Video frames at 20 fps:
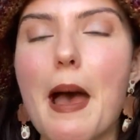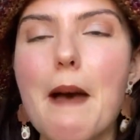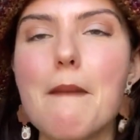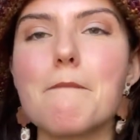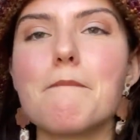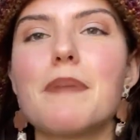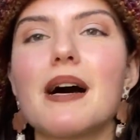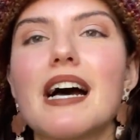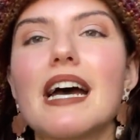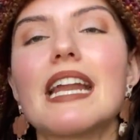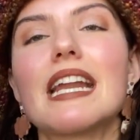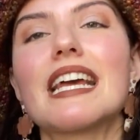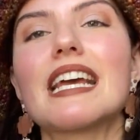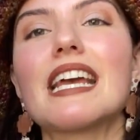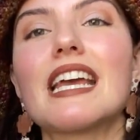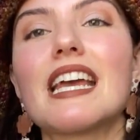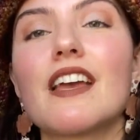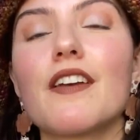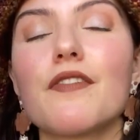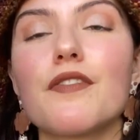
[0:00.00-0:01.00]
But
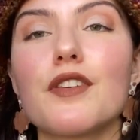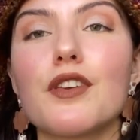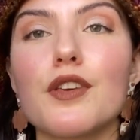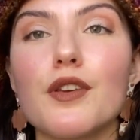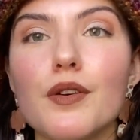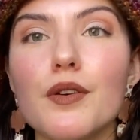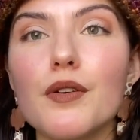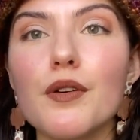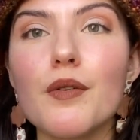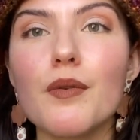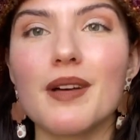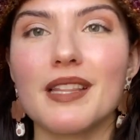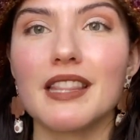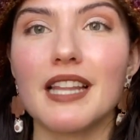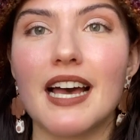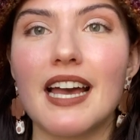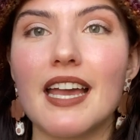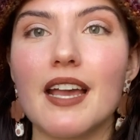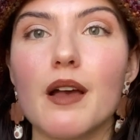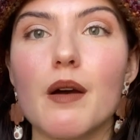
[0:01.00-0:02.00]
if you would
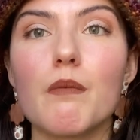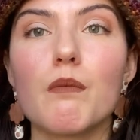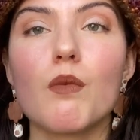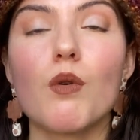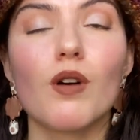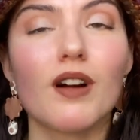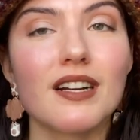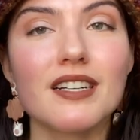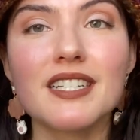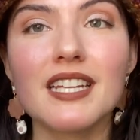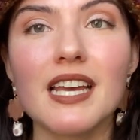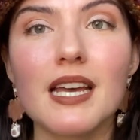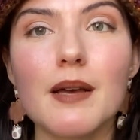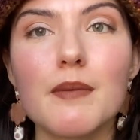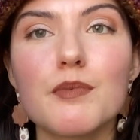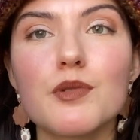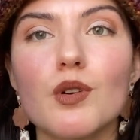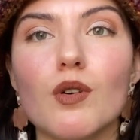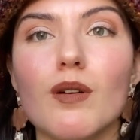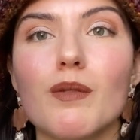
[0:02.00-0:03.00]
like more
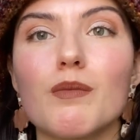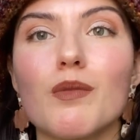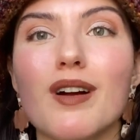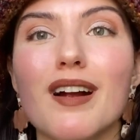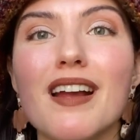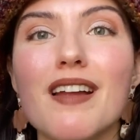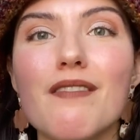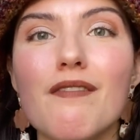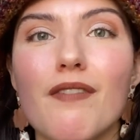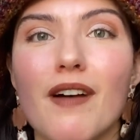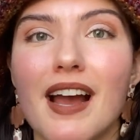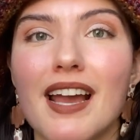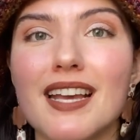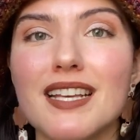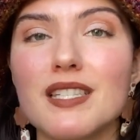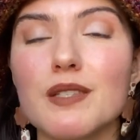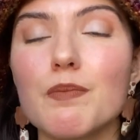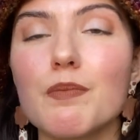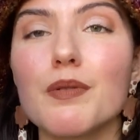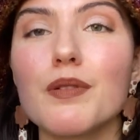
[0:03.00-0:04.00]
tips or more
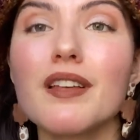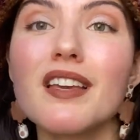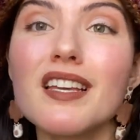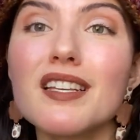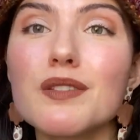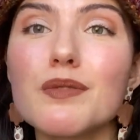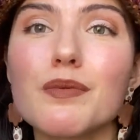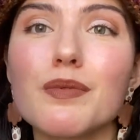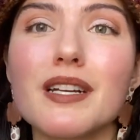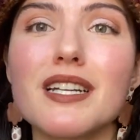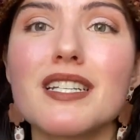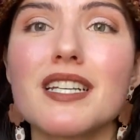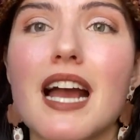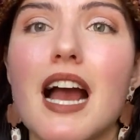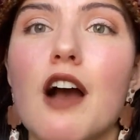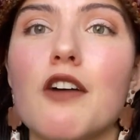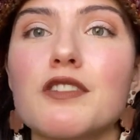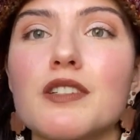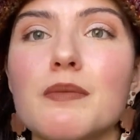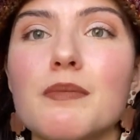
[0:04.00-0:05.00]
advice, please reach
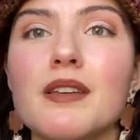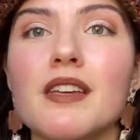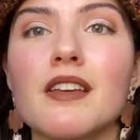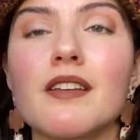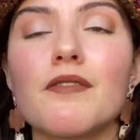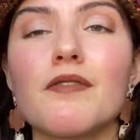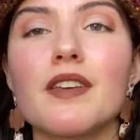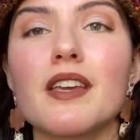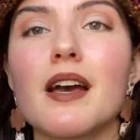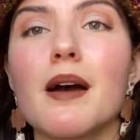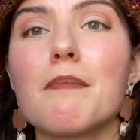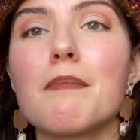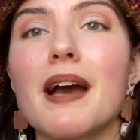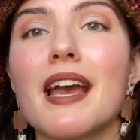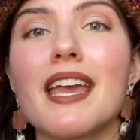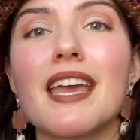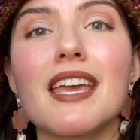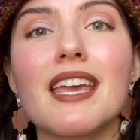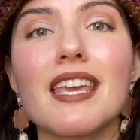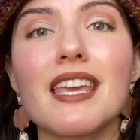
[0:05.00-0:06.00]
out to me via
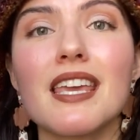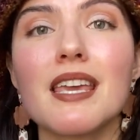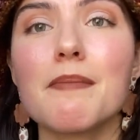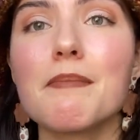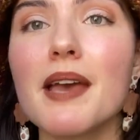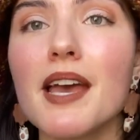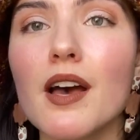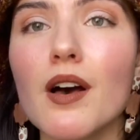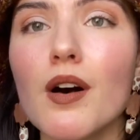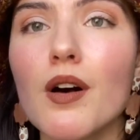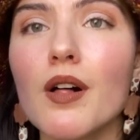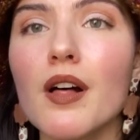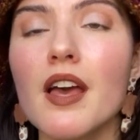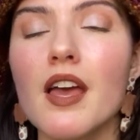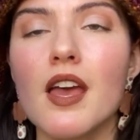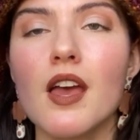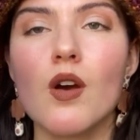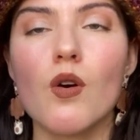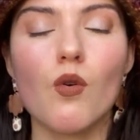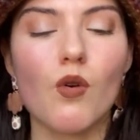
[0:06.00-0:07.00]
my email
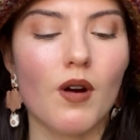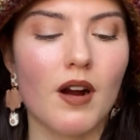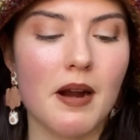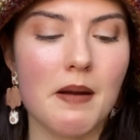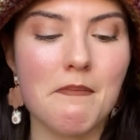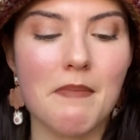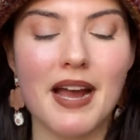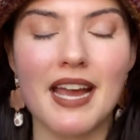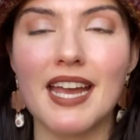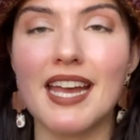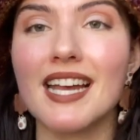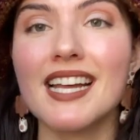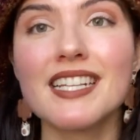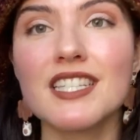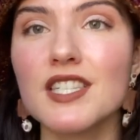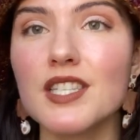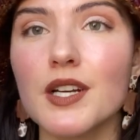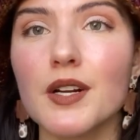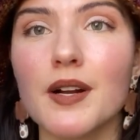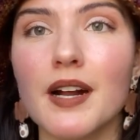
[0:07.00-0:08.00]
or my
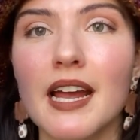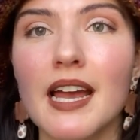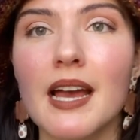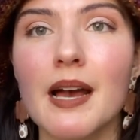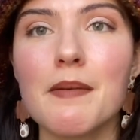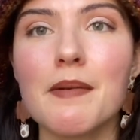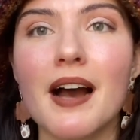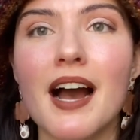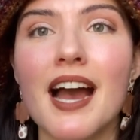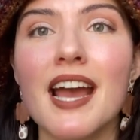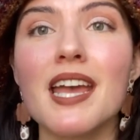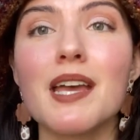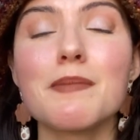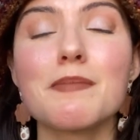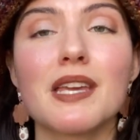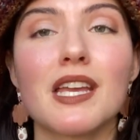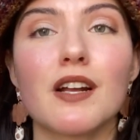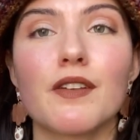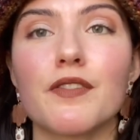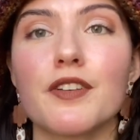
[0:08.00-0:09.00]
Instagram. I am
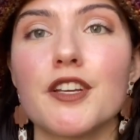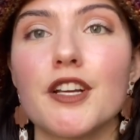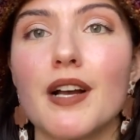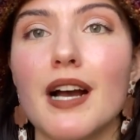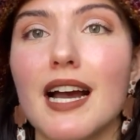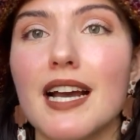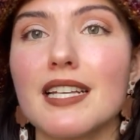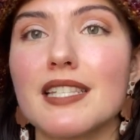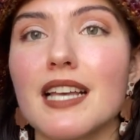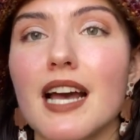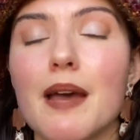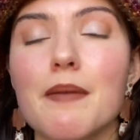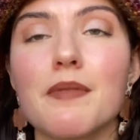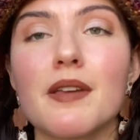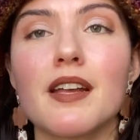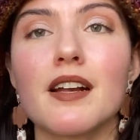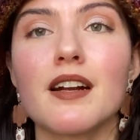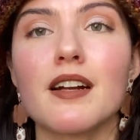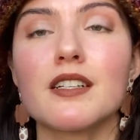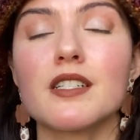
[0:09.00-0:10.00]
here for you guys. I'm
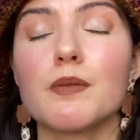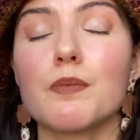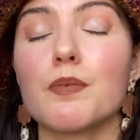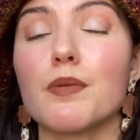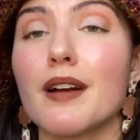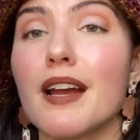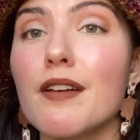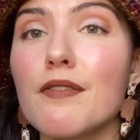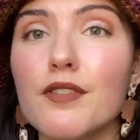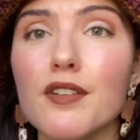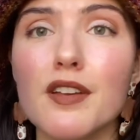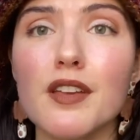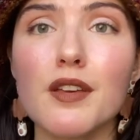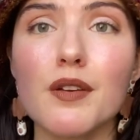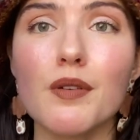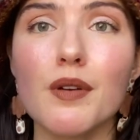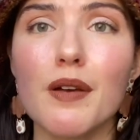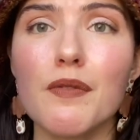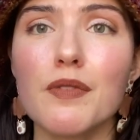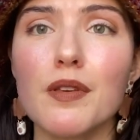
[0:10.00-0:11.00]
here to pray for
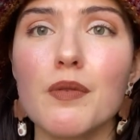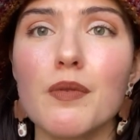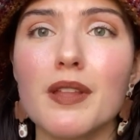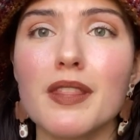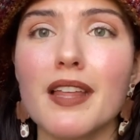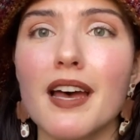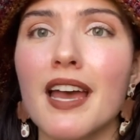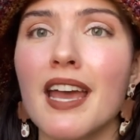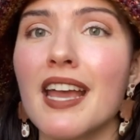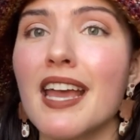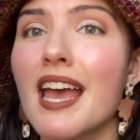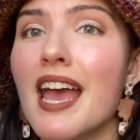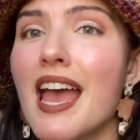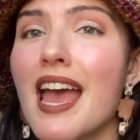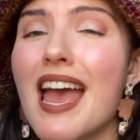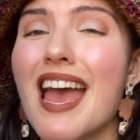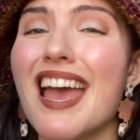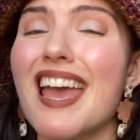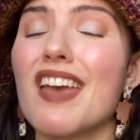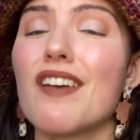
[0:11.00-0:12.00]
you if you would like.
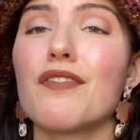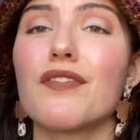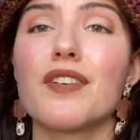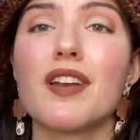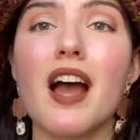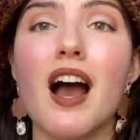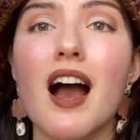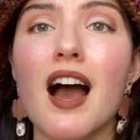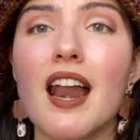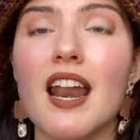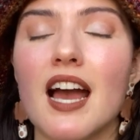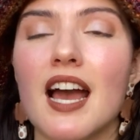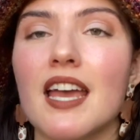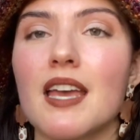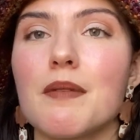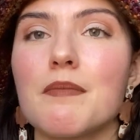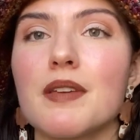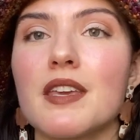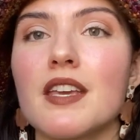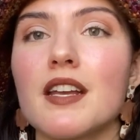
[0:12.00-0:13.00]
If not, I
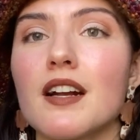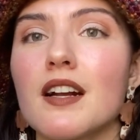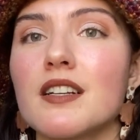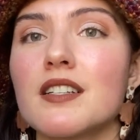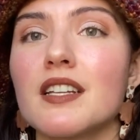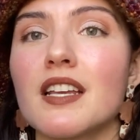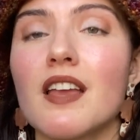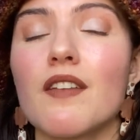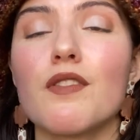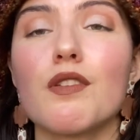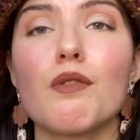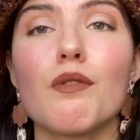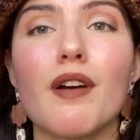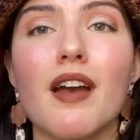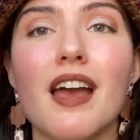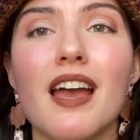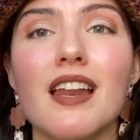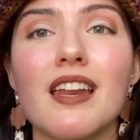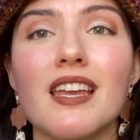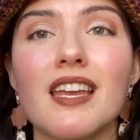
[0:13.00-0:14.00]
am here to give you
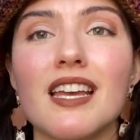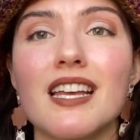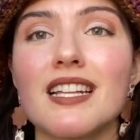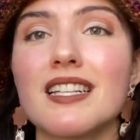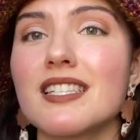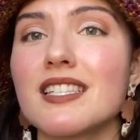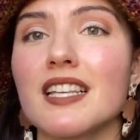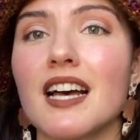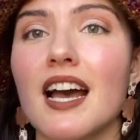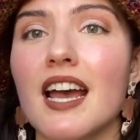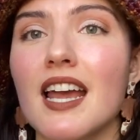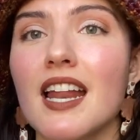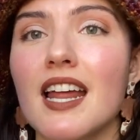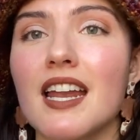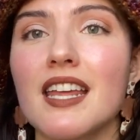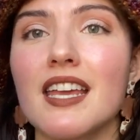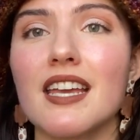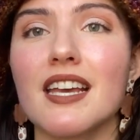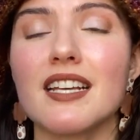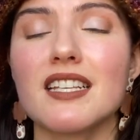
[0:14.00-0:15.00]
any insight,
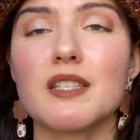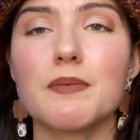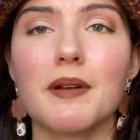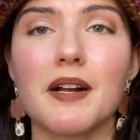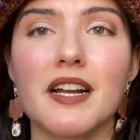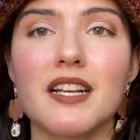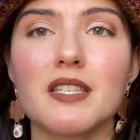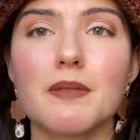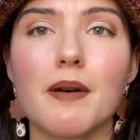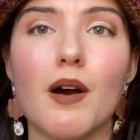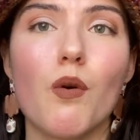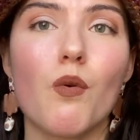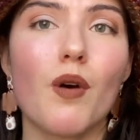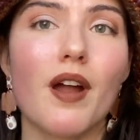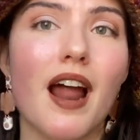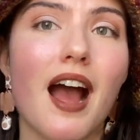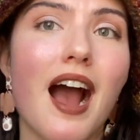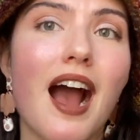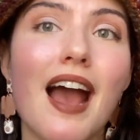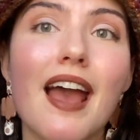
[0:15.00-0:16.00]
any experience about
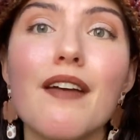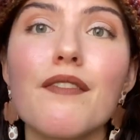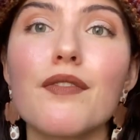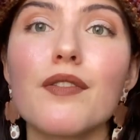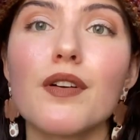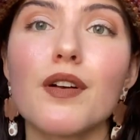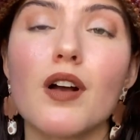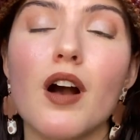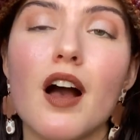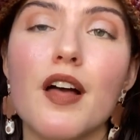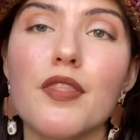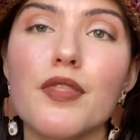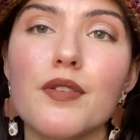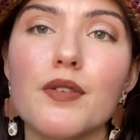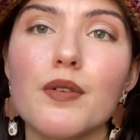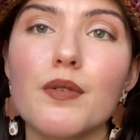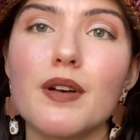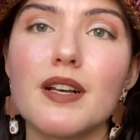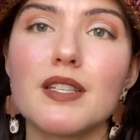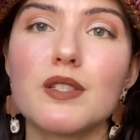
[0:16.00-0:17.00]
what I've gone
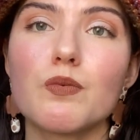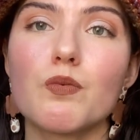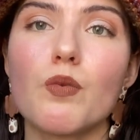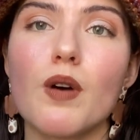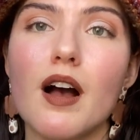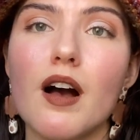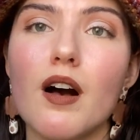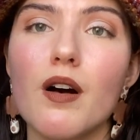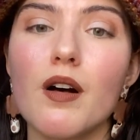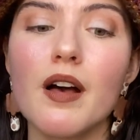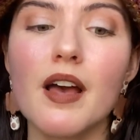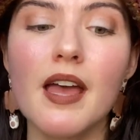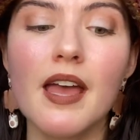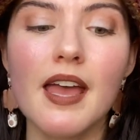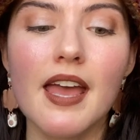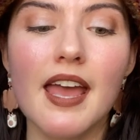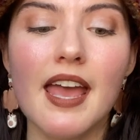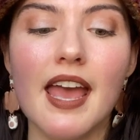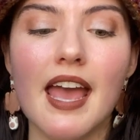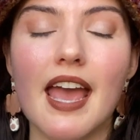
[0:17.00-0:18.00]
through as well,
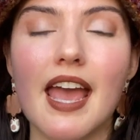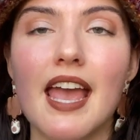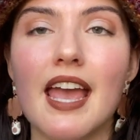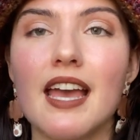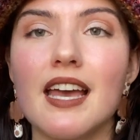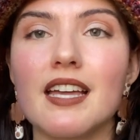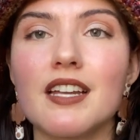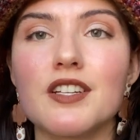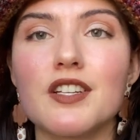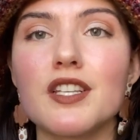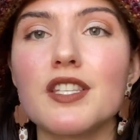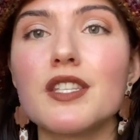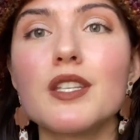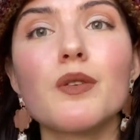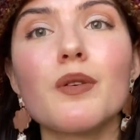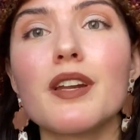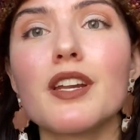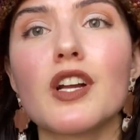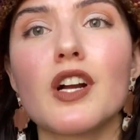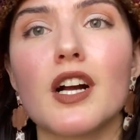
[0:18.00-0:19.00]
and just
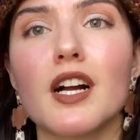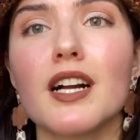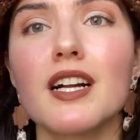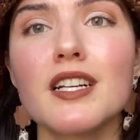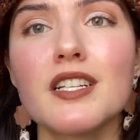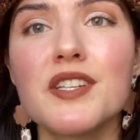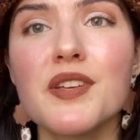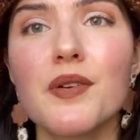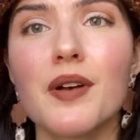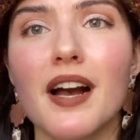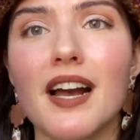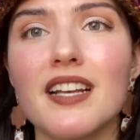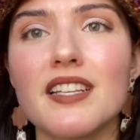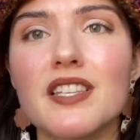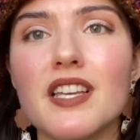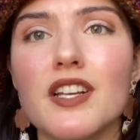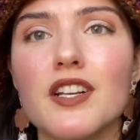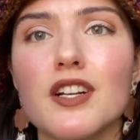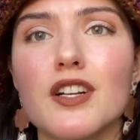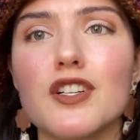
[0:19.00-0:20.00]
to encourage you guys
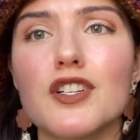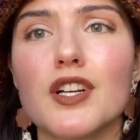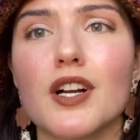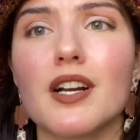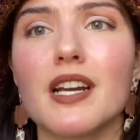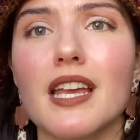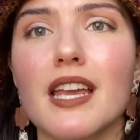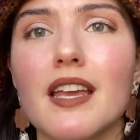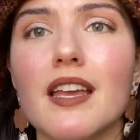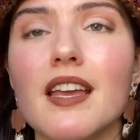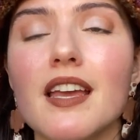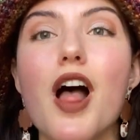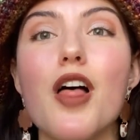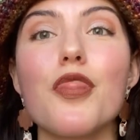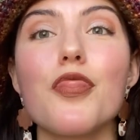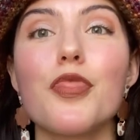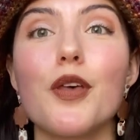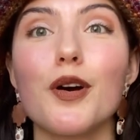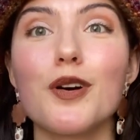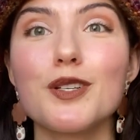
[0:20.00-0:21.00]
in your journey.
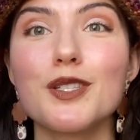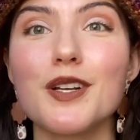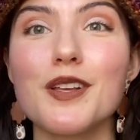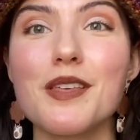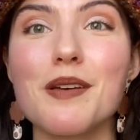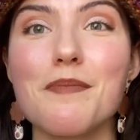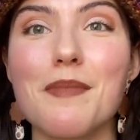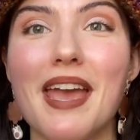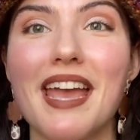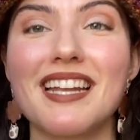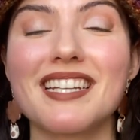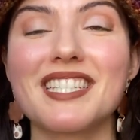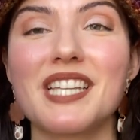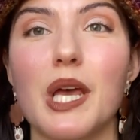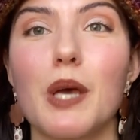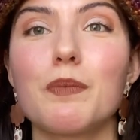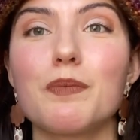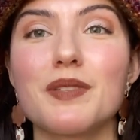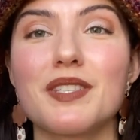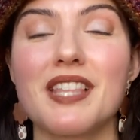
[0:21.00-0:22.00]
Those are the main
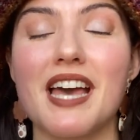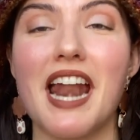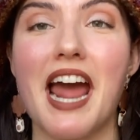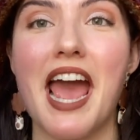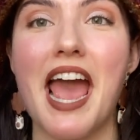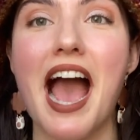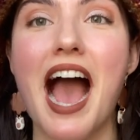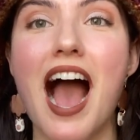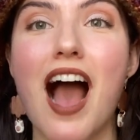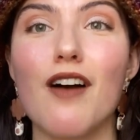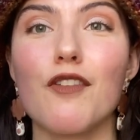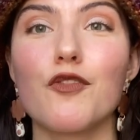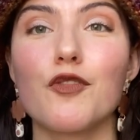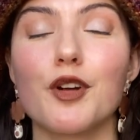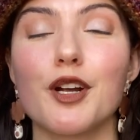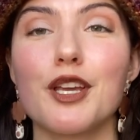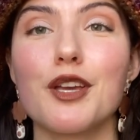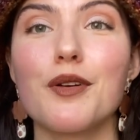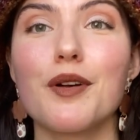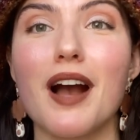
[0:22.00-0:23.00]
tips that I have for
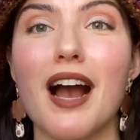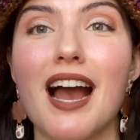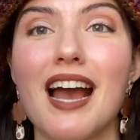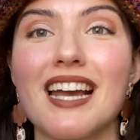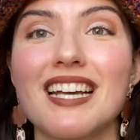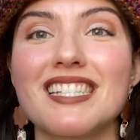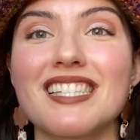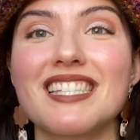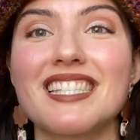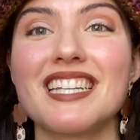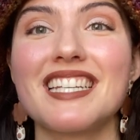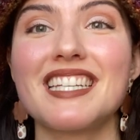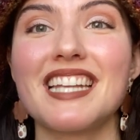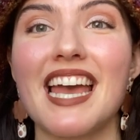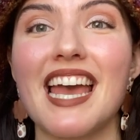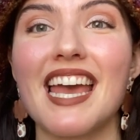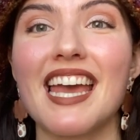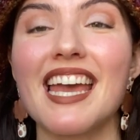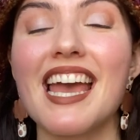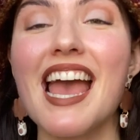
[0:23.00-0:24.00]
you guys
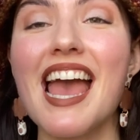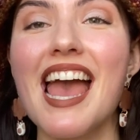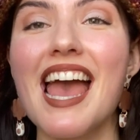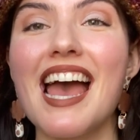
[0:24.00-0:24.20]
today.